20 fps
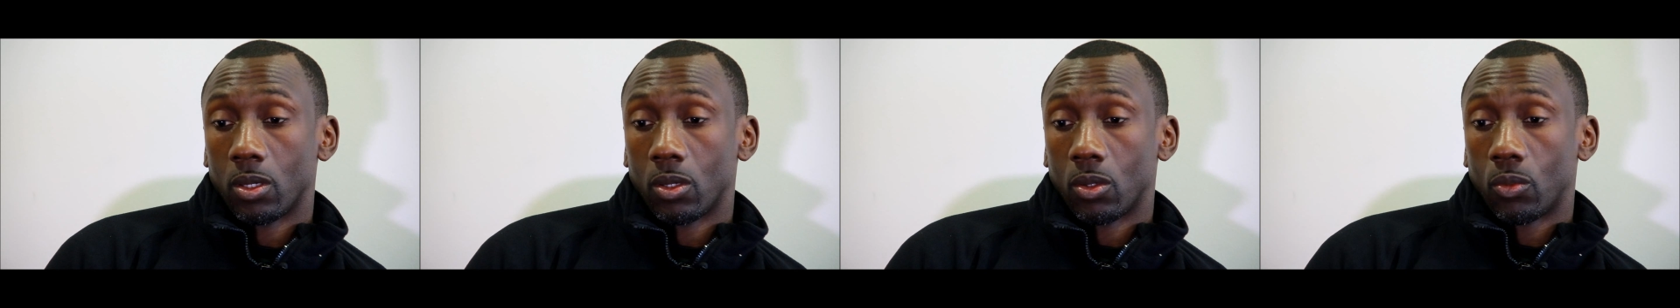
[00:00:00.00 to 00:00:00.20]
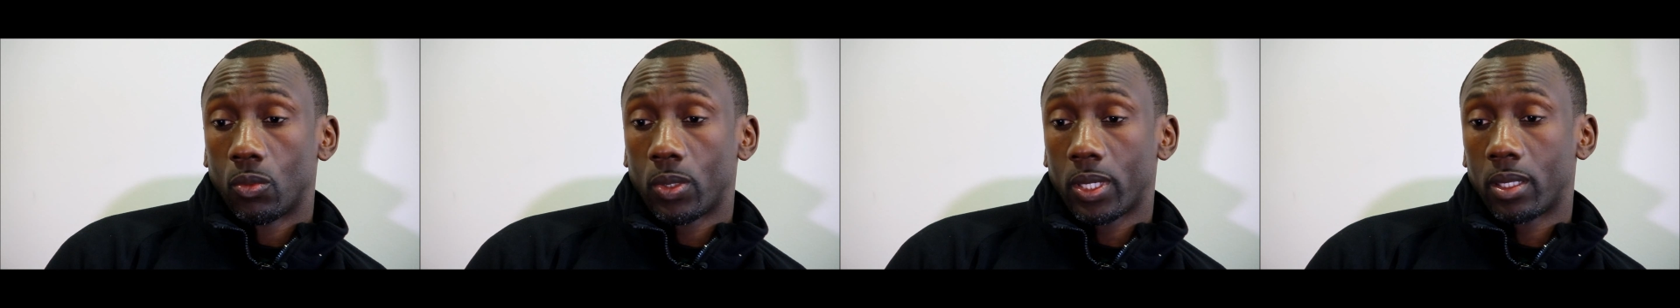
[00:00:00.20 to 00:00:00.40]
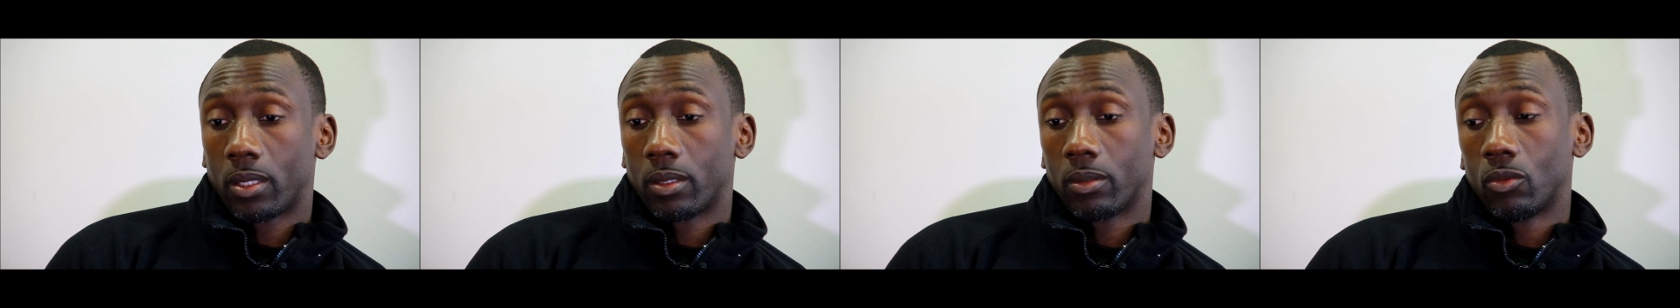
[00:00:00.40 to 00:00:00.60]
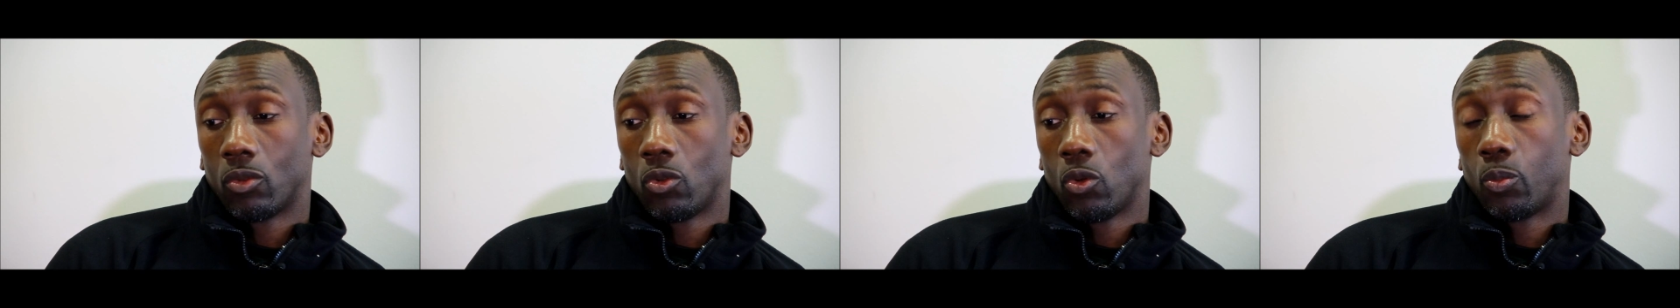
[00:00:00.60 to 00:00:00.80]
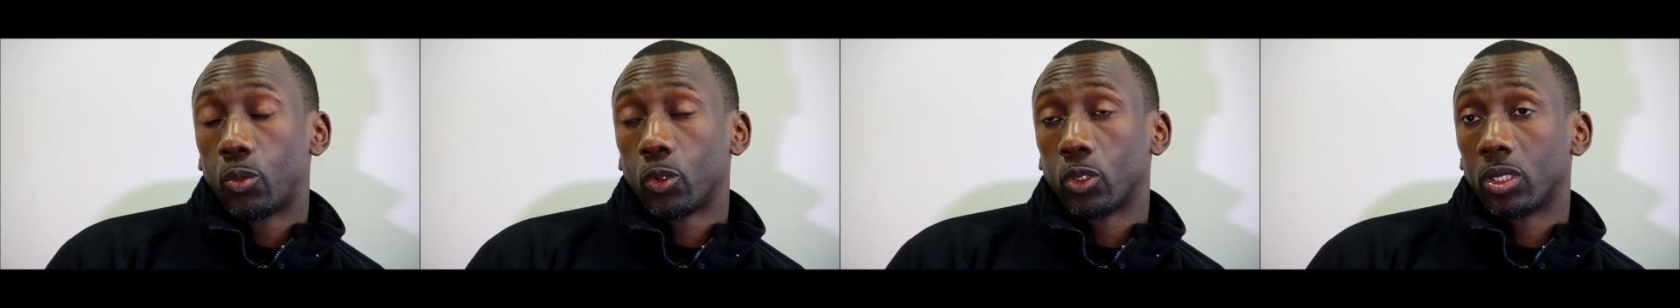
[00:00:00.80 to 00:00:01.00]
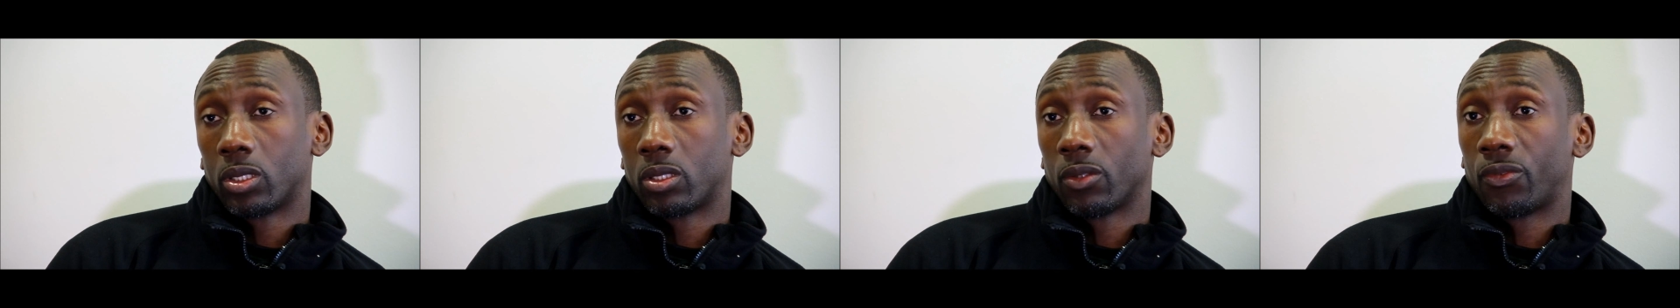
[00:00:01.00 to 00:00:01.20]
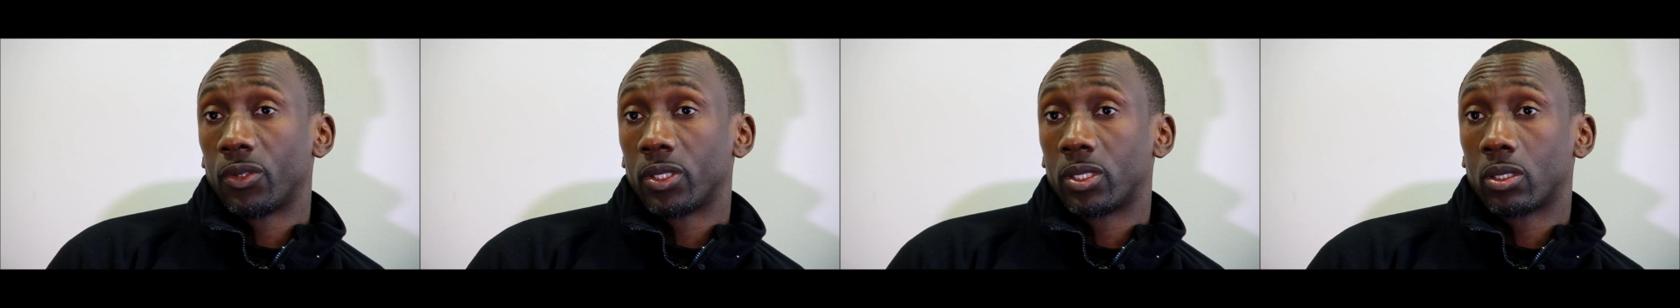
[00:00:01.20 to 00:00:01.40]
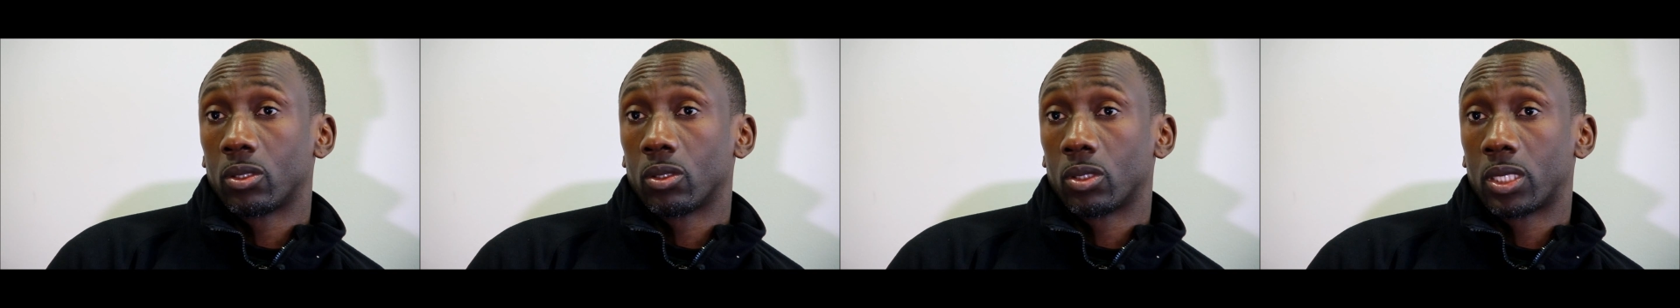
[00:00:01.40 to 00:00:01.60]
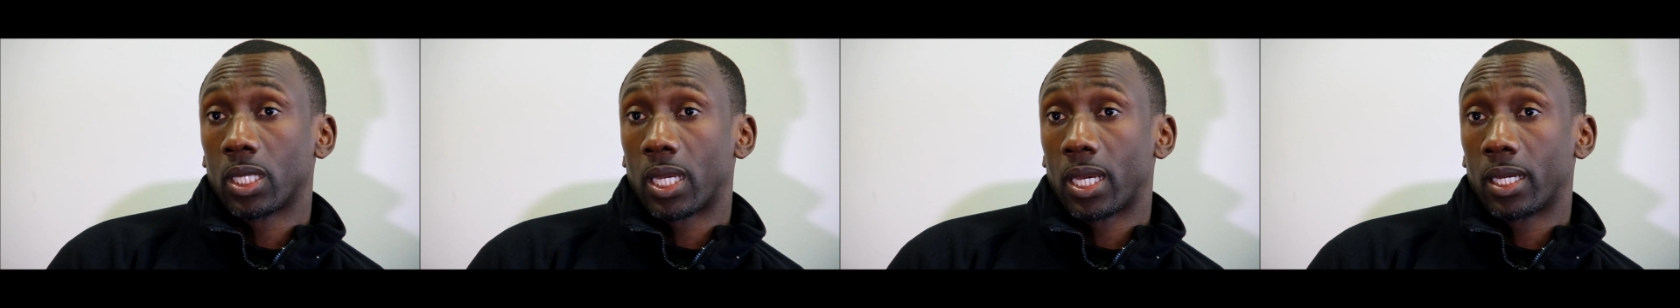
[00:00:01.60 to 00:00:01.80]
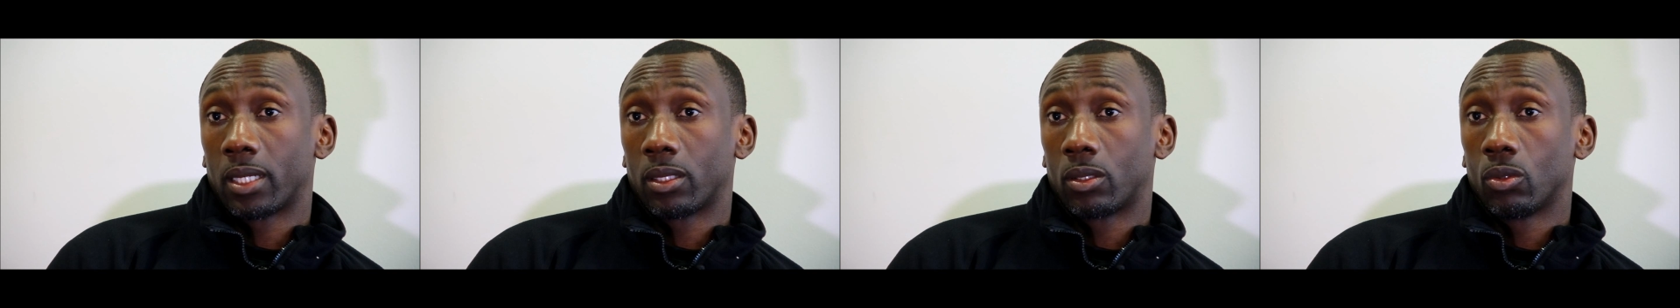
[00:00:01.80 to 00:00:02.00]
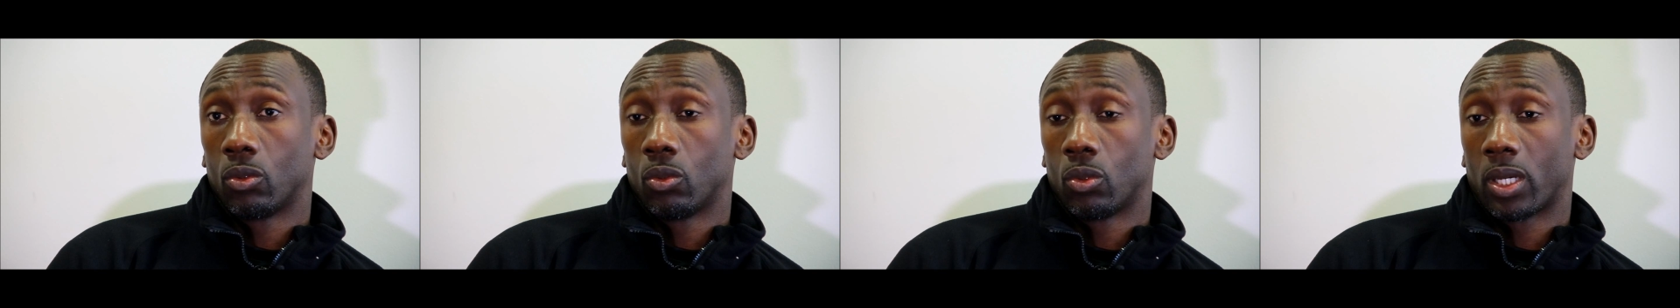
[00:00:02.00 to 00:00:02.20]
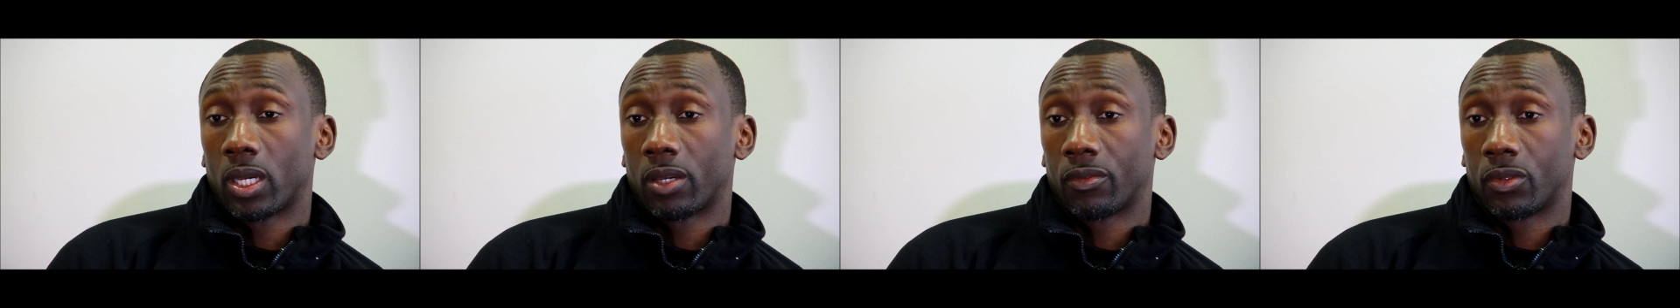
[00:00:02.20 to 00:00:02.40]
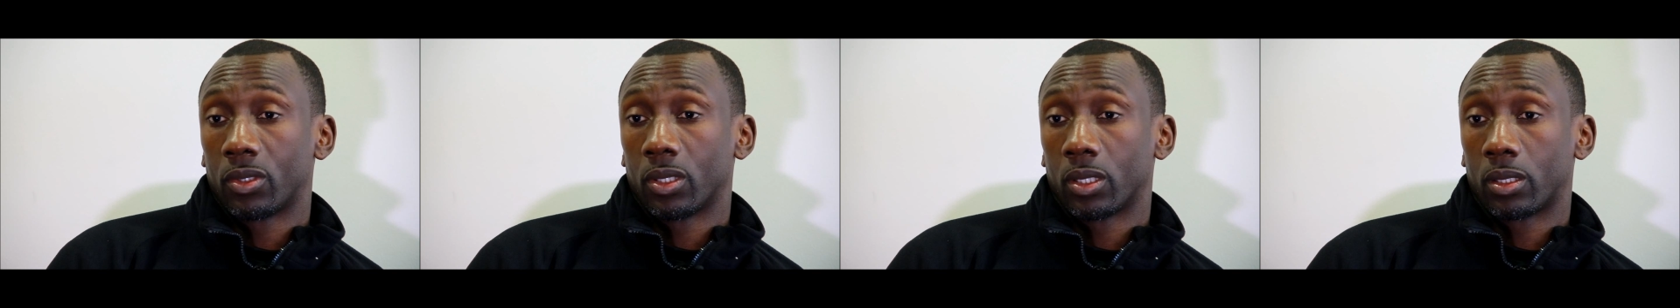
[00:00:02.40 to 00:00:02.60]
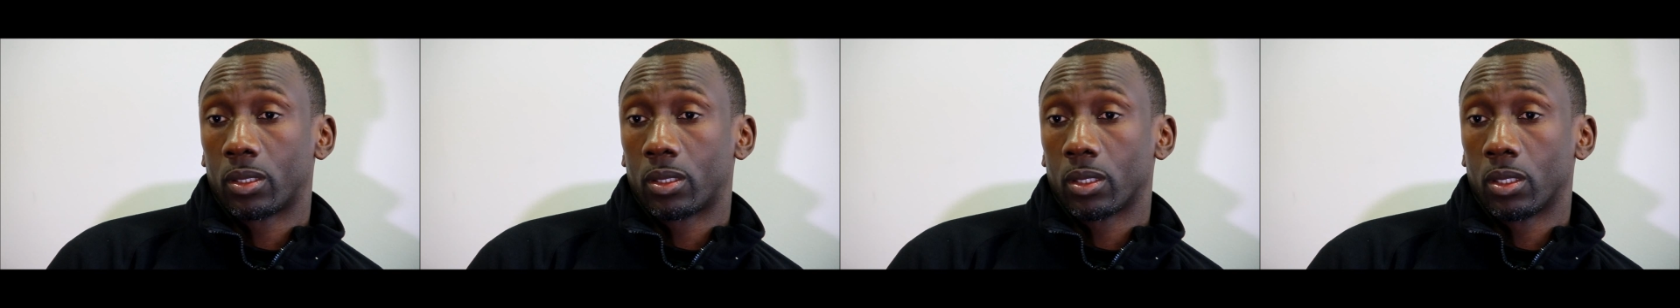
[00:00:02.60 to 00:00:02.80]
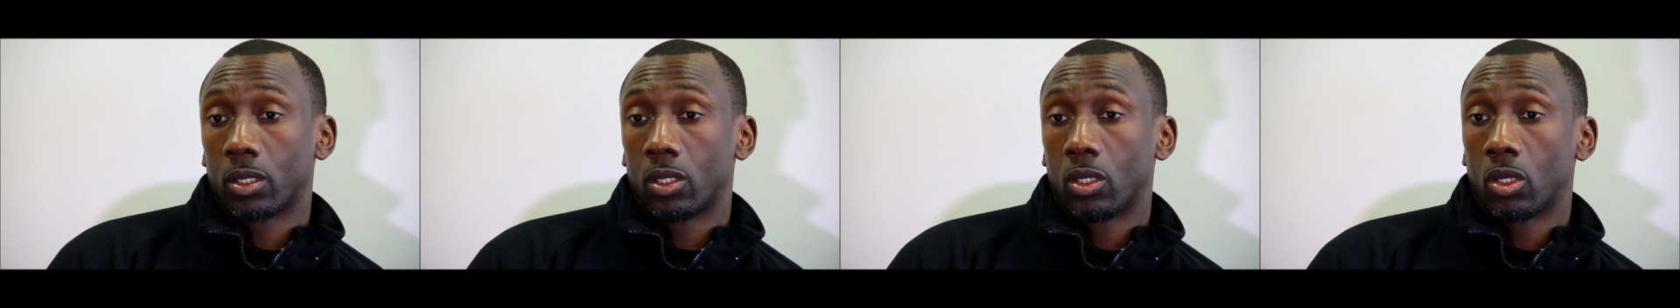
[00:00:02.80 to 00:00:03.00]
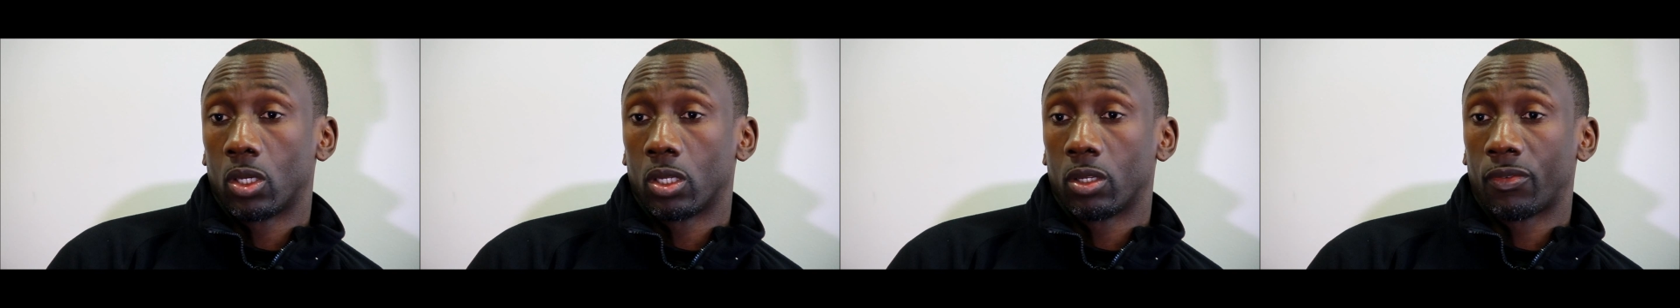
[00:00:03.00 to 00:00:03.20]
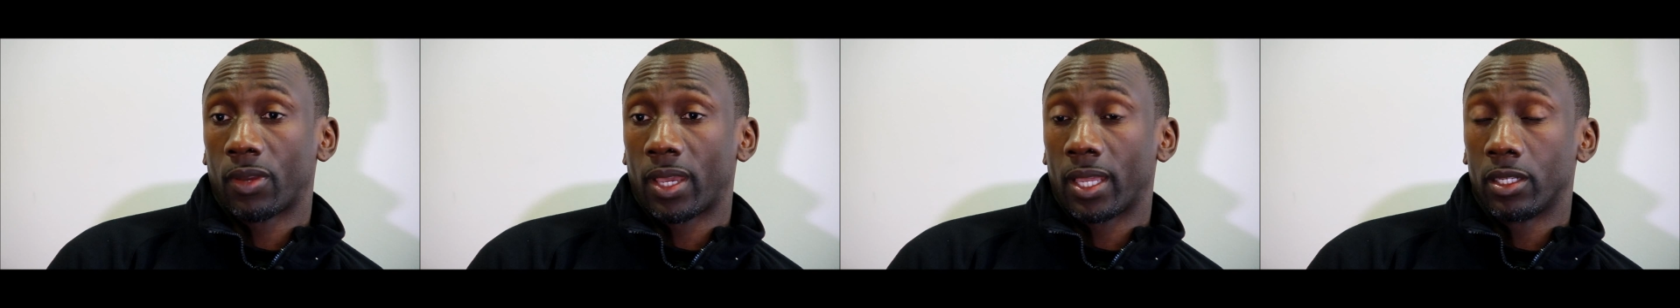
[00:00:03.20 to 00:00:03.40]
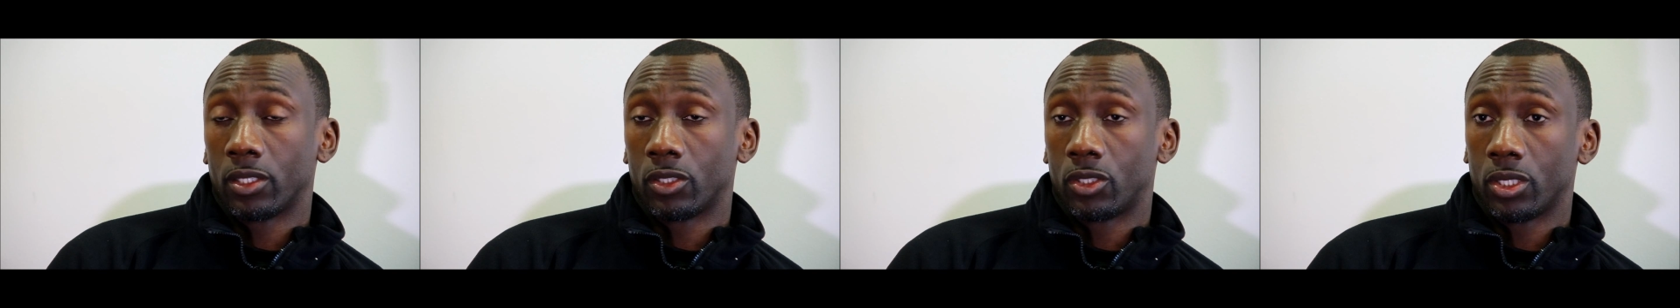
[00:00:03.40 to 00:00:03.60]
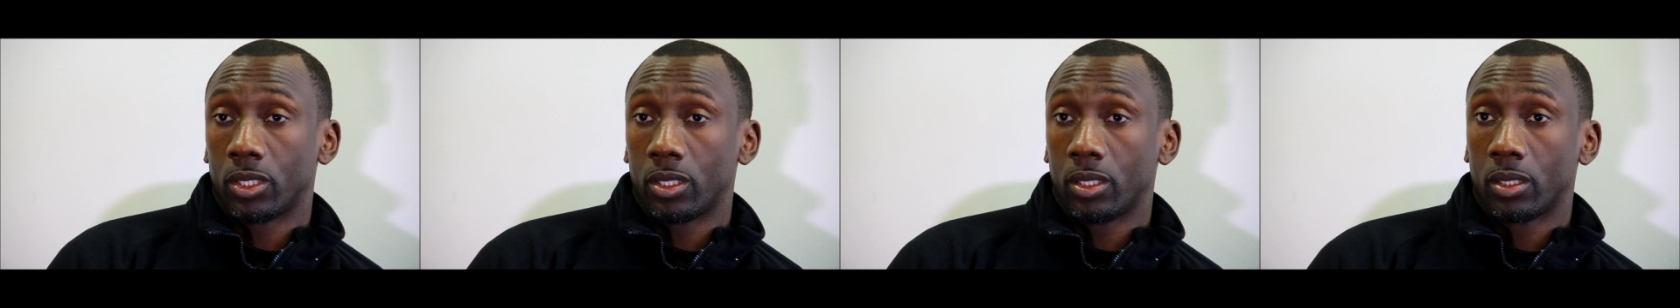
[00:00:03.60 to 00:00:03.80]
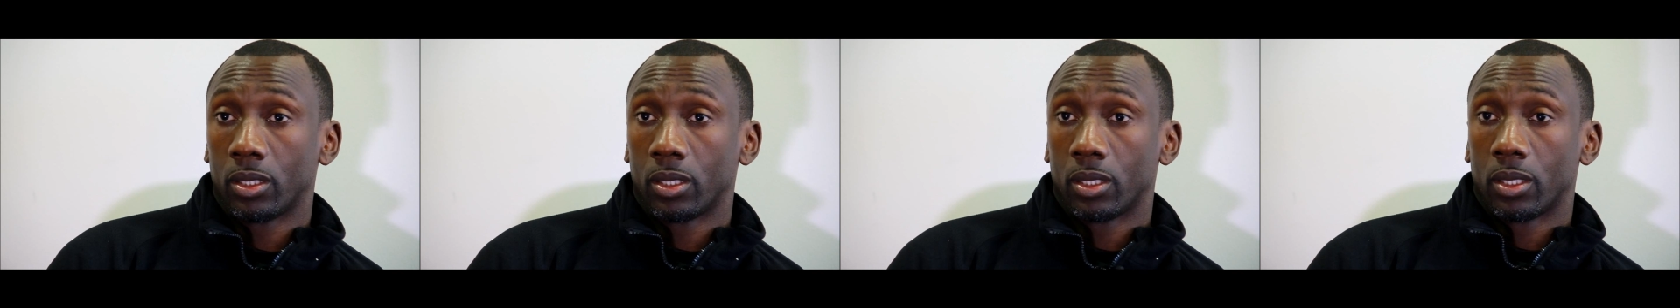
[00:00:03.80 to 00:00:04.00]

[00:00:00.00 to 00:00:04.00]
Well, Newport is a physical side who have got a lot of energy,